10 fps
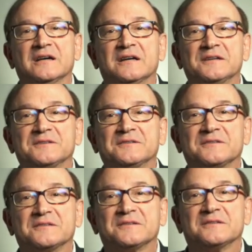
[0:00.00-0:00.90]

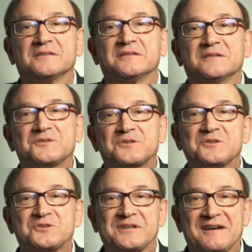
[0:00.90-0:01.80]
And
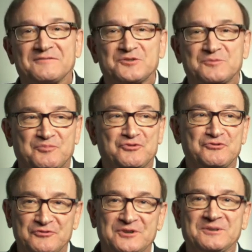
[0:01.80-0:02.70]
essentially after
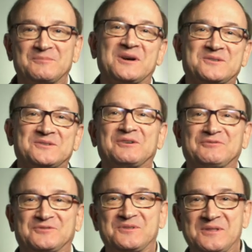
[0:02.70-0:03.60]
proving
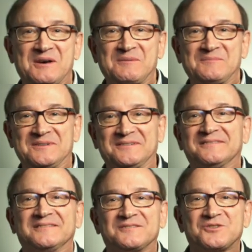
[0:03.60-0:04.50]
myself to them
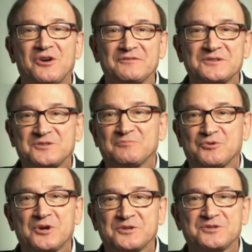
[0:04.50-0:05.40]
and solving some
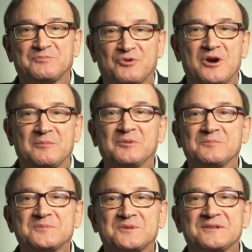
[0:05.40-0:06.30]
production
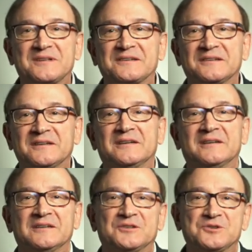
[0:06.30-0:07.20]
problems, and they
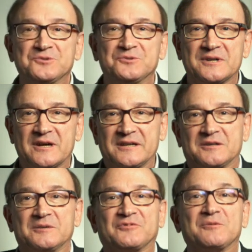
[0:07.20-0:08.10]
knew that I
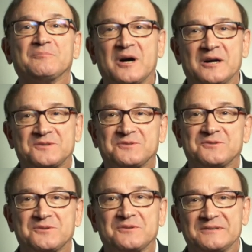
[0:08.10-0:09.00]
had come from
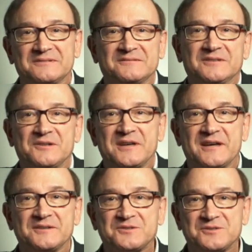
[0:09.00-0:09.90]
Monster, and they
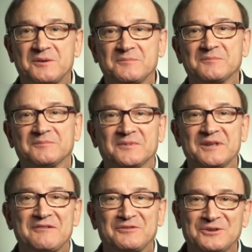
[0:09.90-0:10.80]
had some
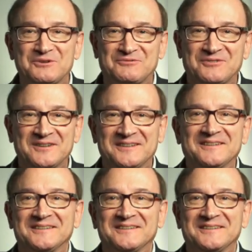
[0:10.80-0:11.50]
level of